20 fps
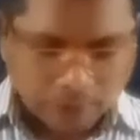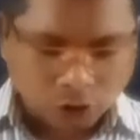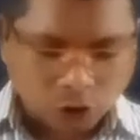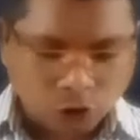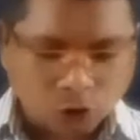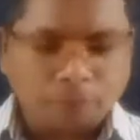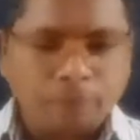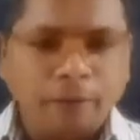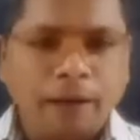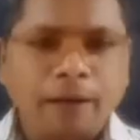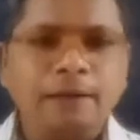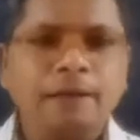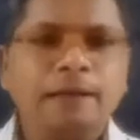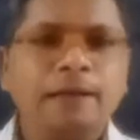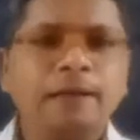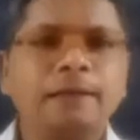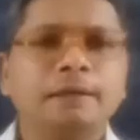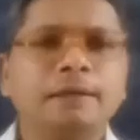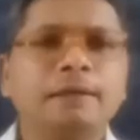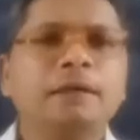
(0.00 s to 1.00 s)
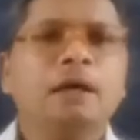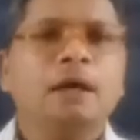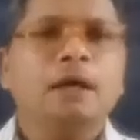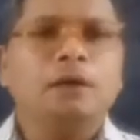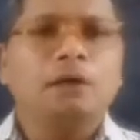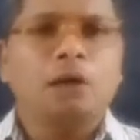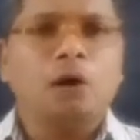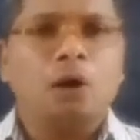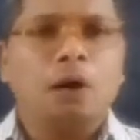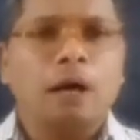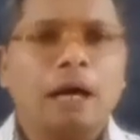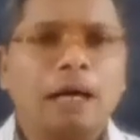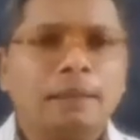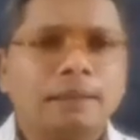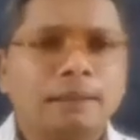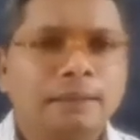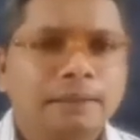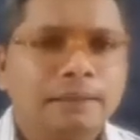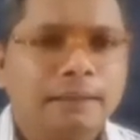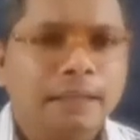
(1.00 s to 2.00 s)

So finally now Gandhiji